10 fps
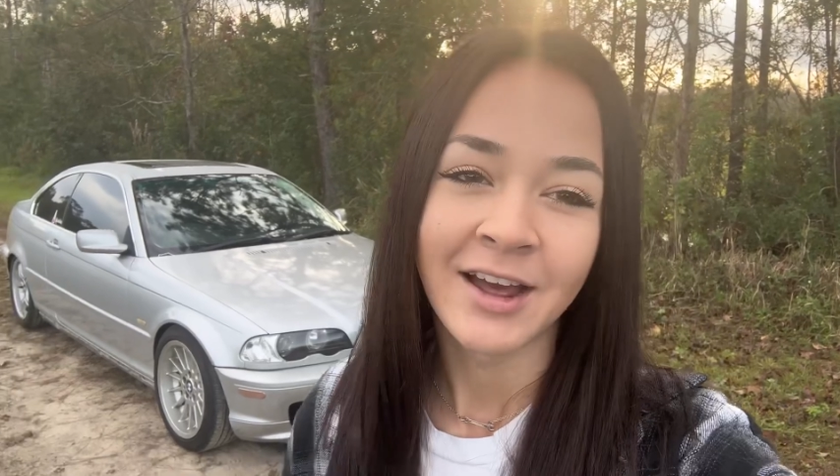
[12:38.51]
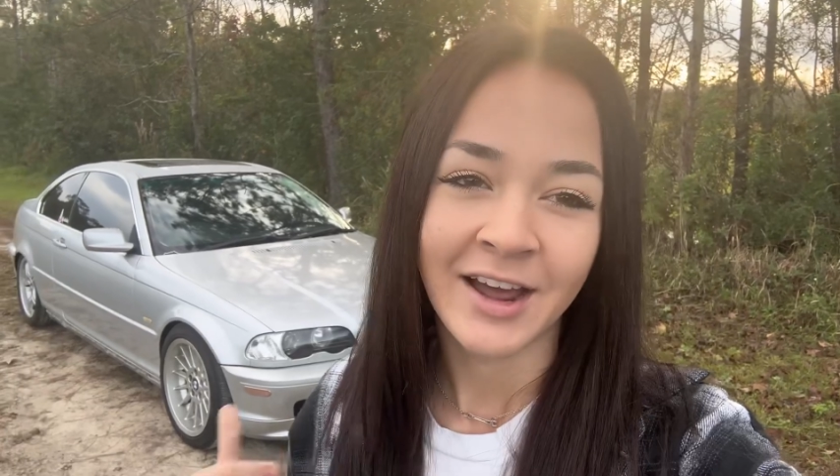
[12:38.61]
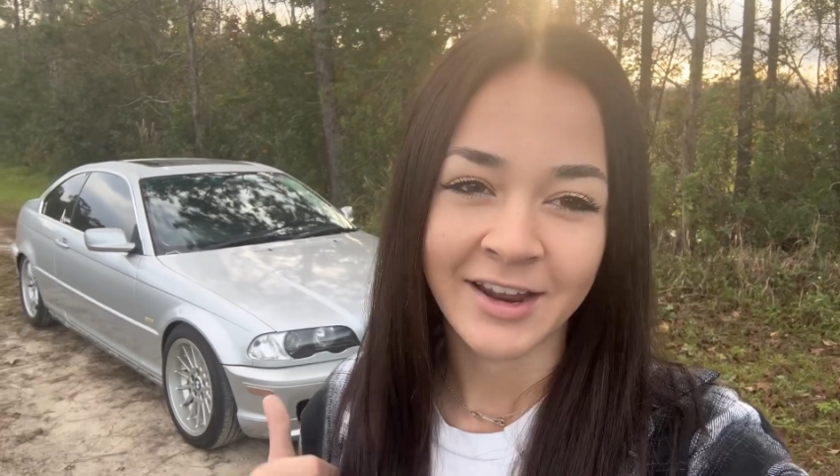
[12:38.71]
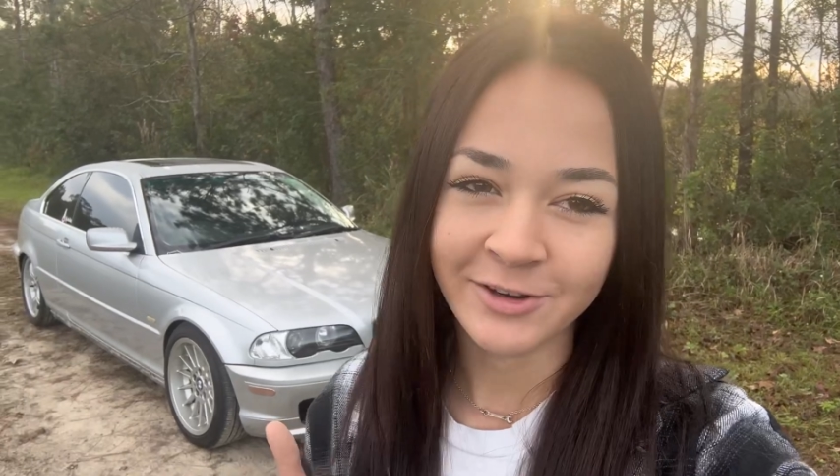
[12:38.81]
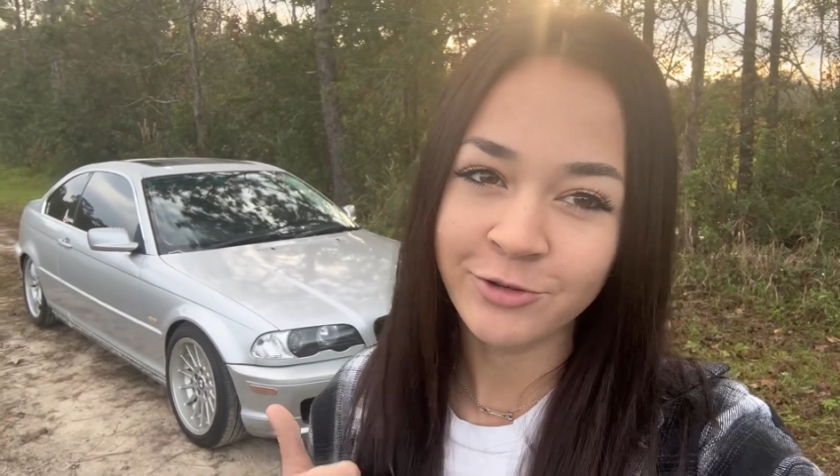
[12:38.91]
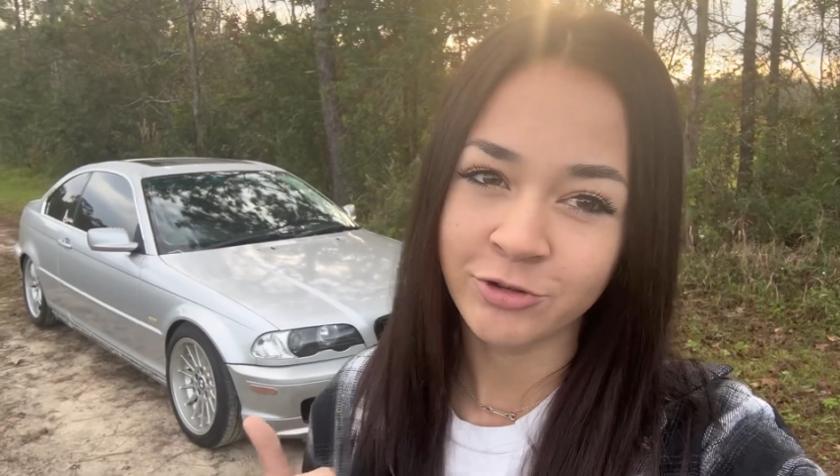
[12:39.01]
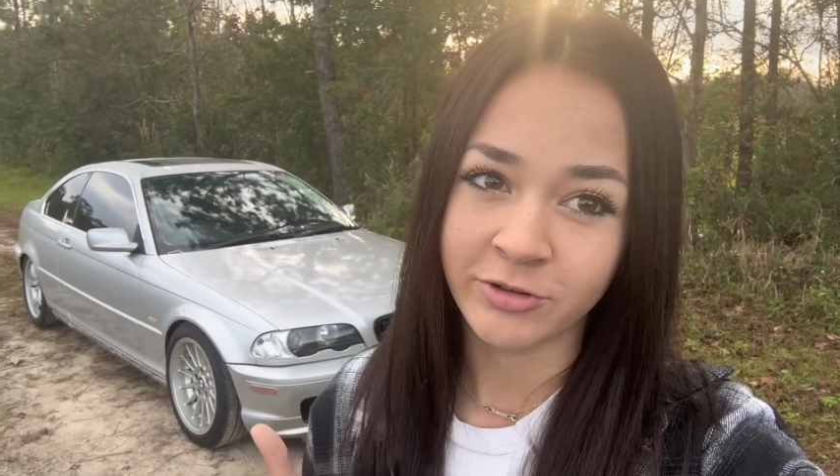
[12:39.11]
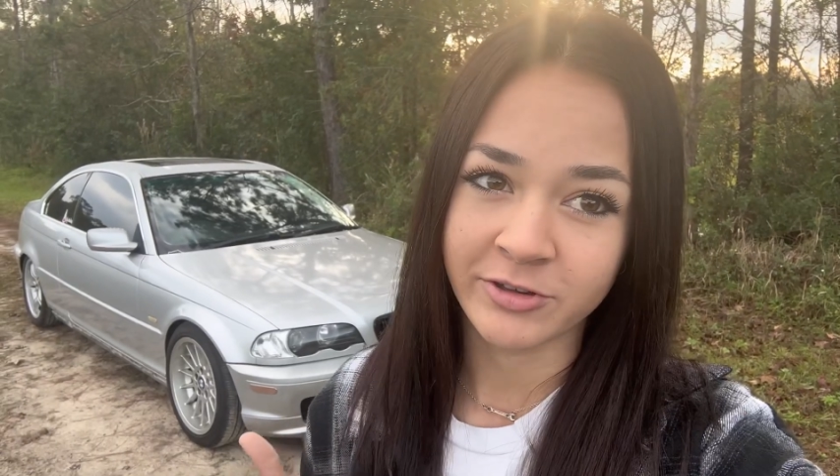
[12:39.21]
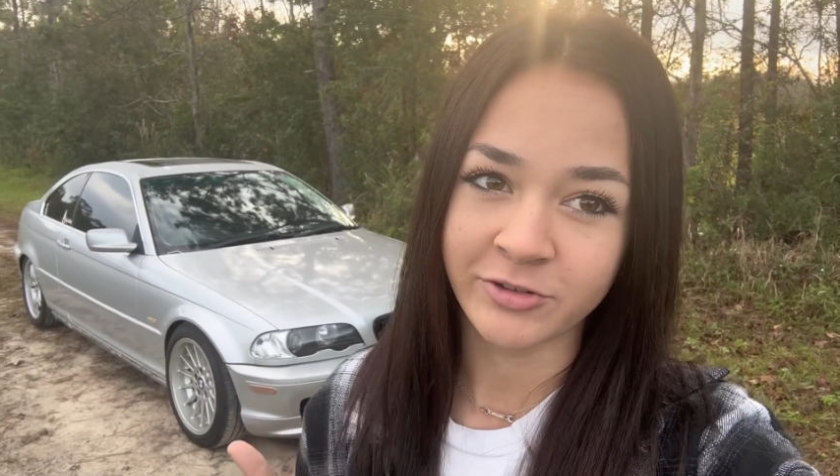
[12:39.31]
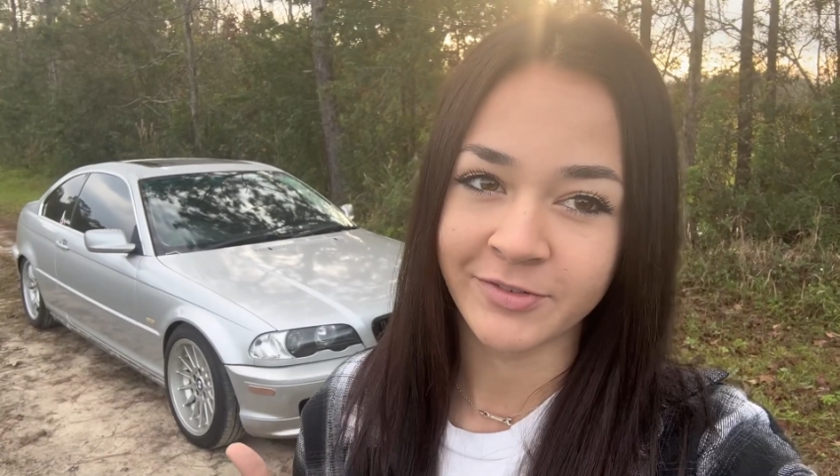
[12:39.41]
I
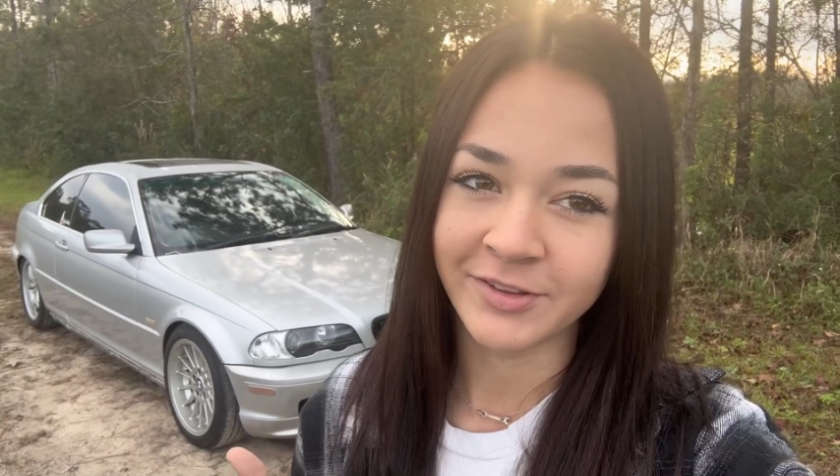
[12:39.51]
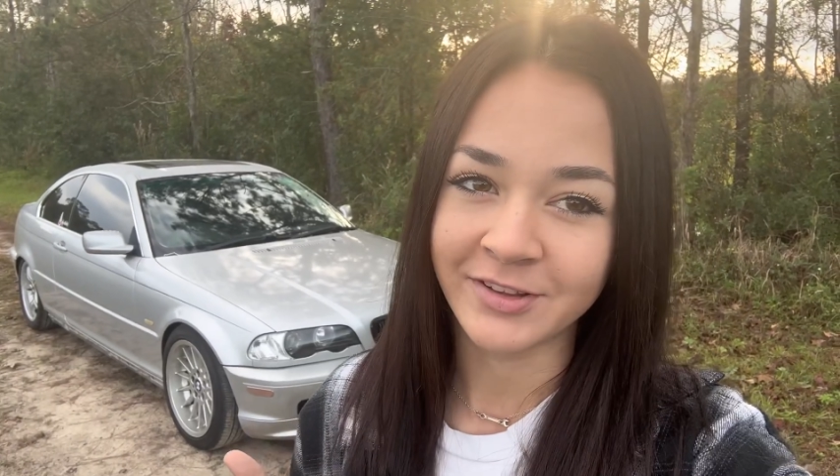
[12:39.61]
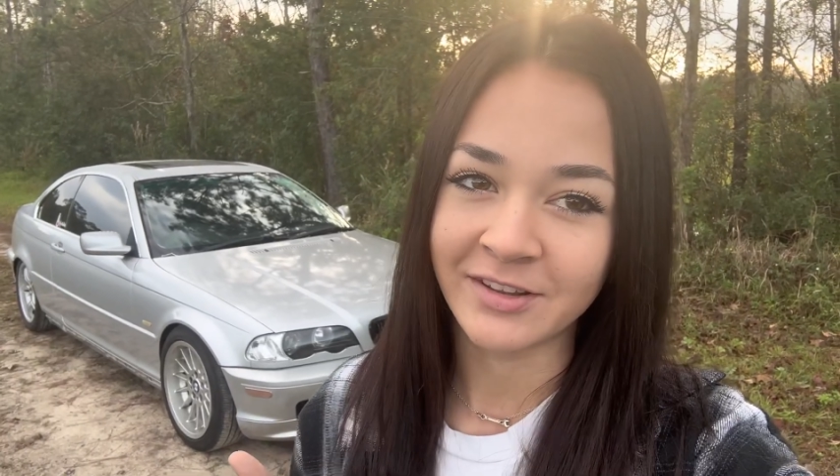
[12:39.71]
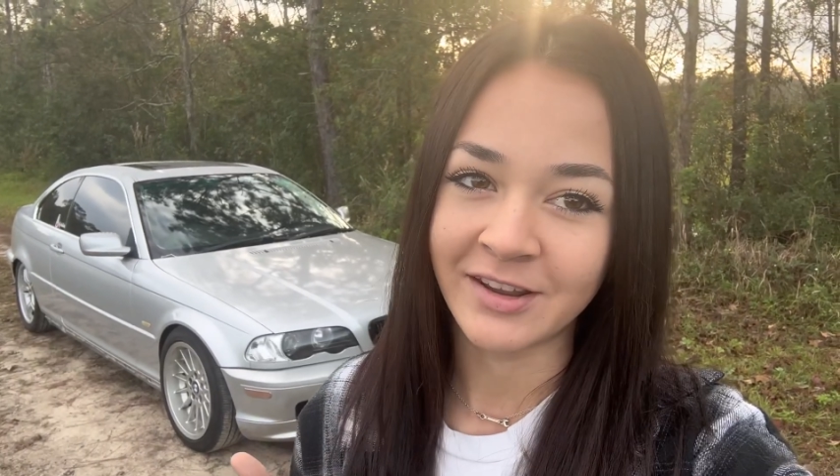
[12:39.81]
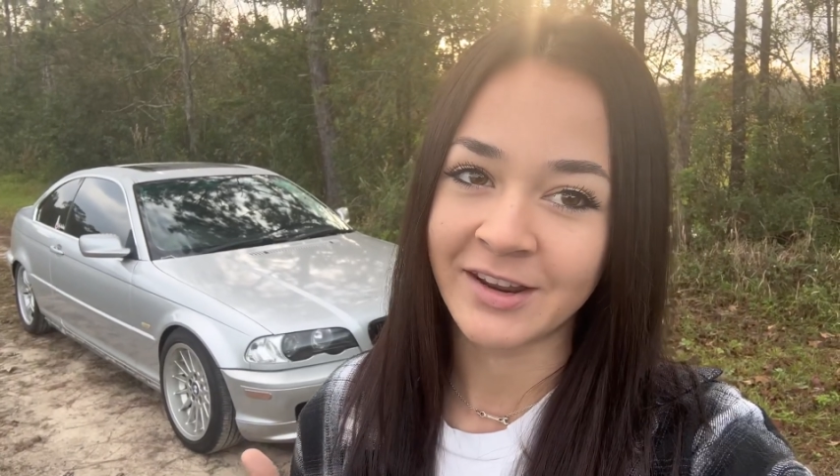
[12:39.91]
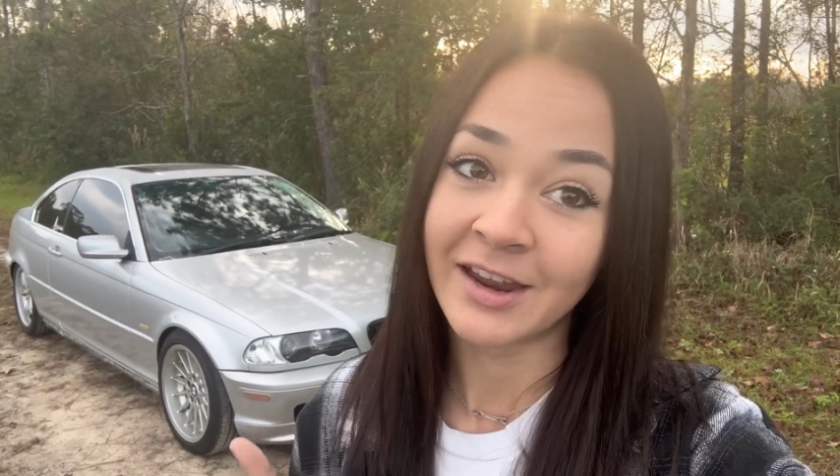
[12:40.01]
usually drift this thing.